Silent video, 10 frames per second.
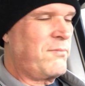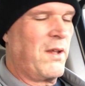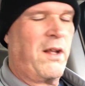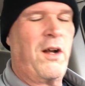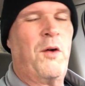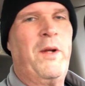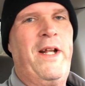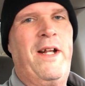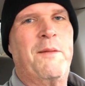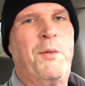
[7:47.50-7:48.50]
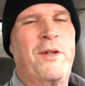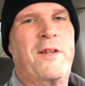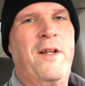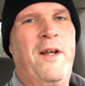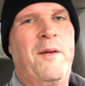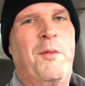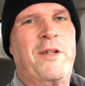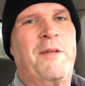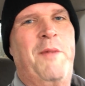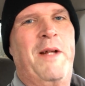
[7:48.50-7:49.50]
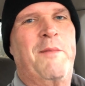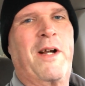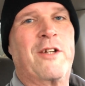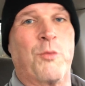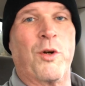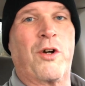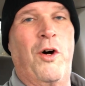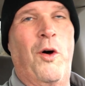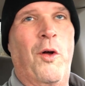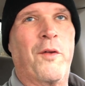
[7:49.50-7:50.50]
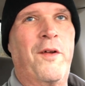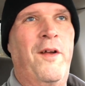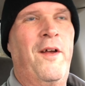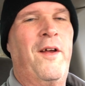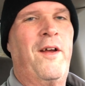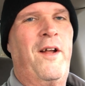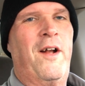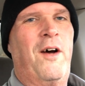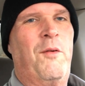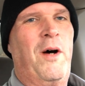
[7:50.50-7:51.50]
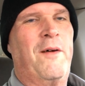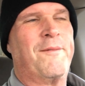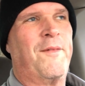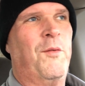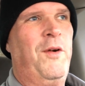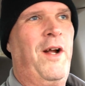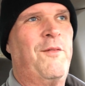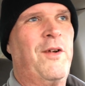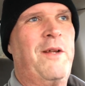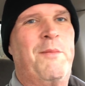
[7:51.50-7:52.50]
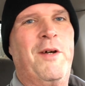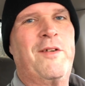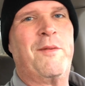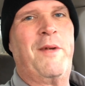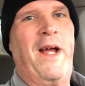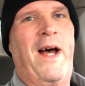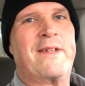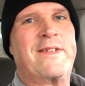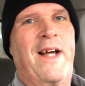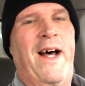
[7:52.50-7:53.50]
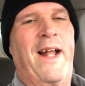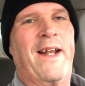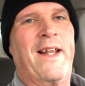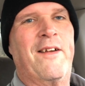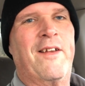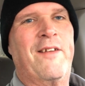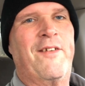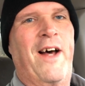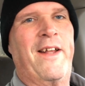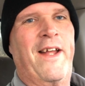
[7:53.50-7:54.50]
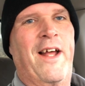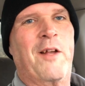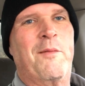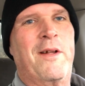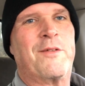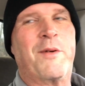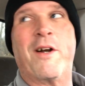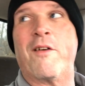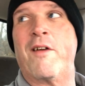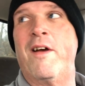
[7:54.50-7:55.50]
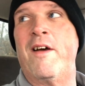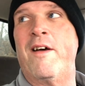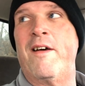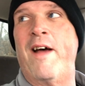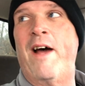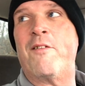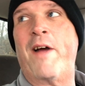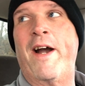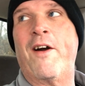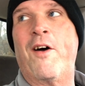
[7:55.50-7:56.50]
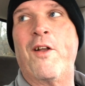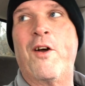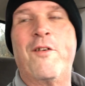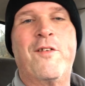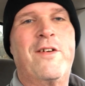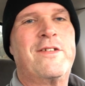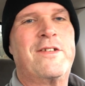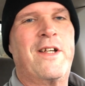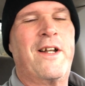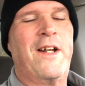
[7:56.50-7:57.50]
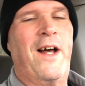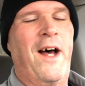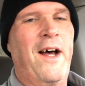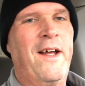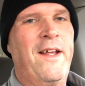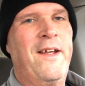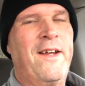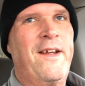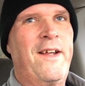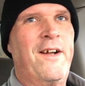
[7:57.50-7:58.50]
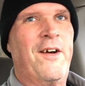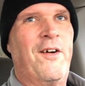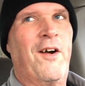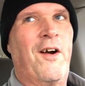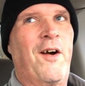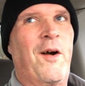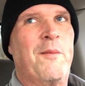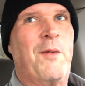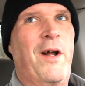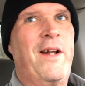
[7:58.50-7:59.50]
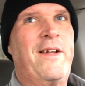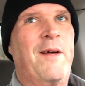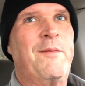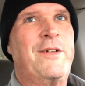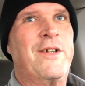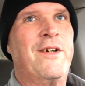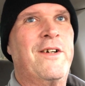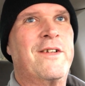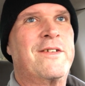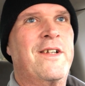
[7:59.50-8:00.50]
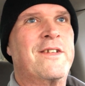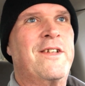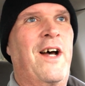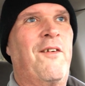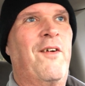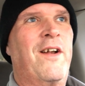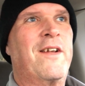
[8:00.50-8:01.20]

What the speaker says: we need to put them in because we're cold. Well, we're not really built to be outside and live out in the elements. We don't have hair all over us, and our body temperature is not what